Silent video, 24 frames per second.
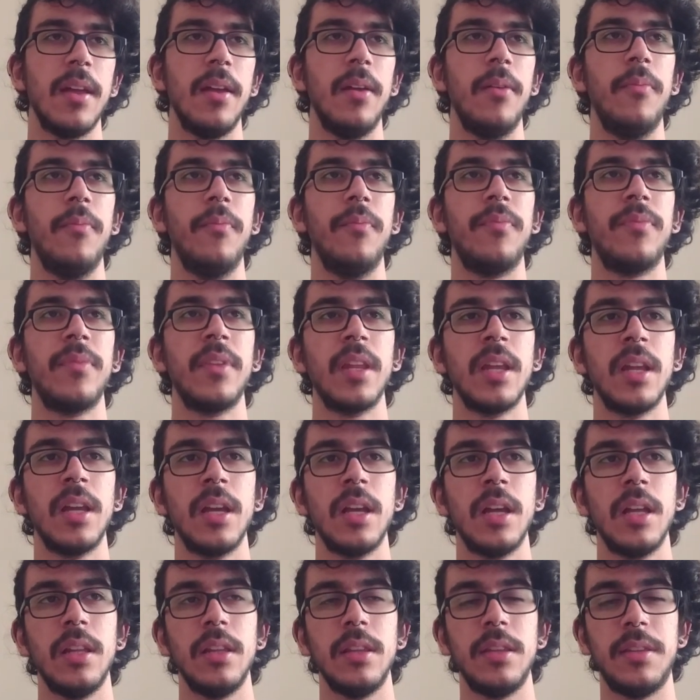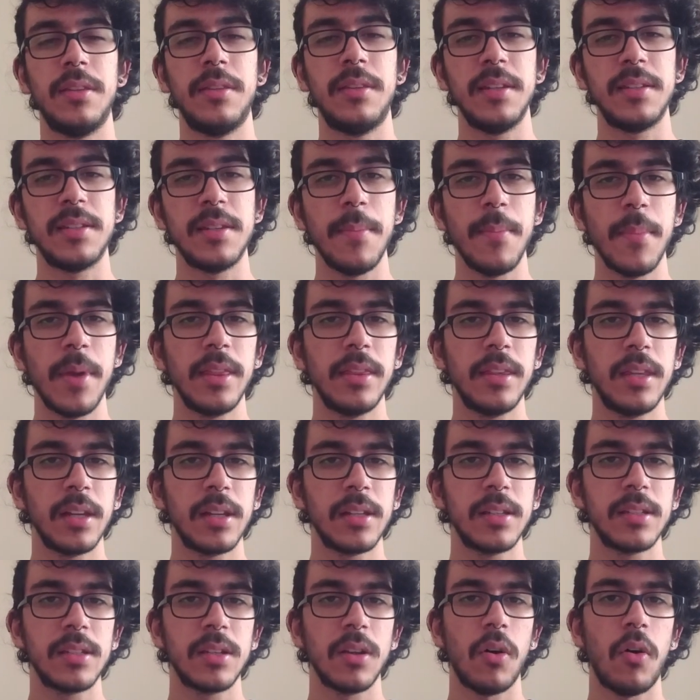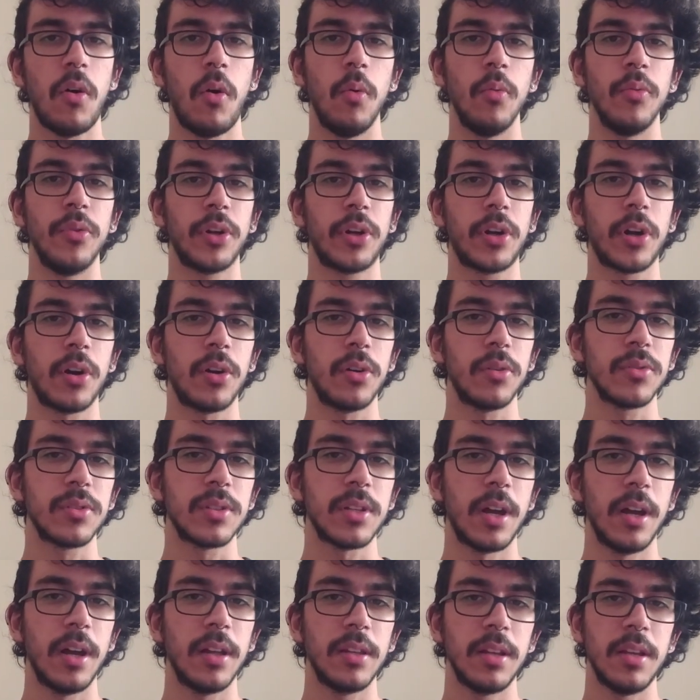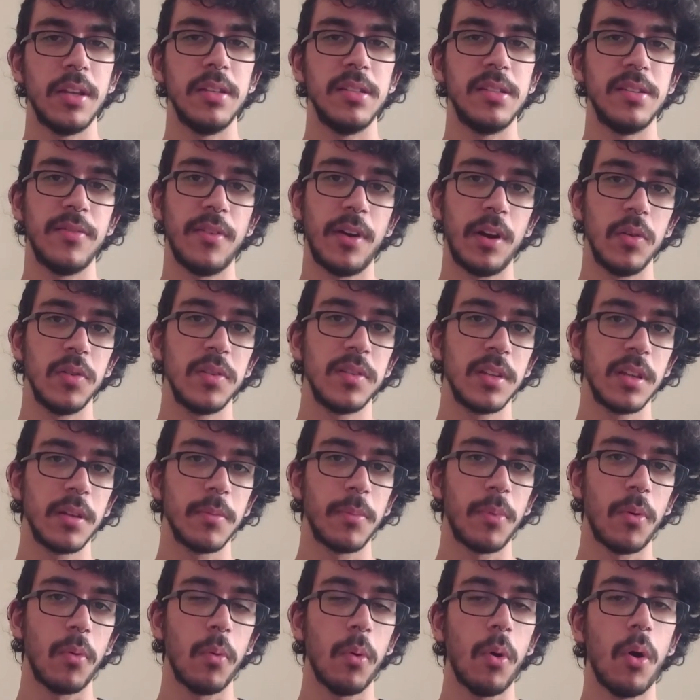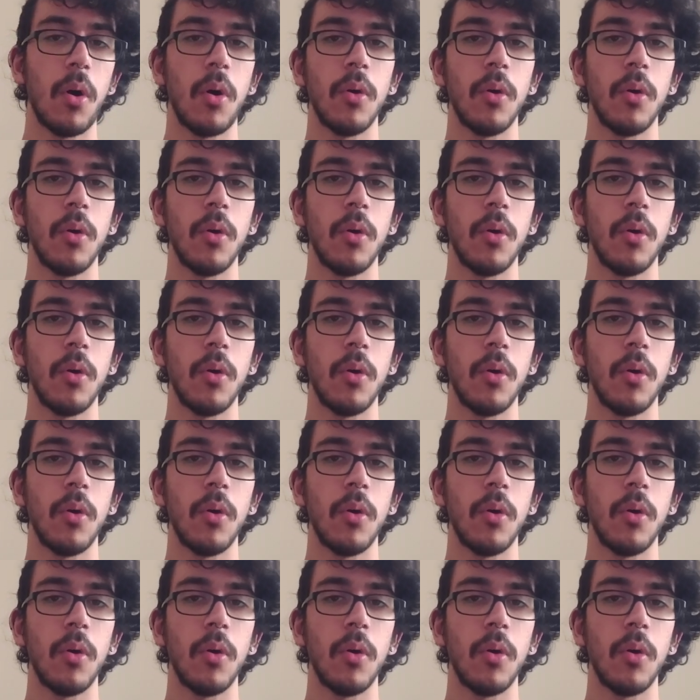And the semantics on the kernel side is very simple.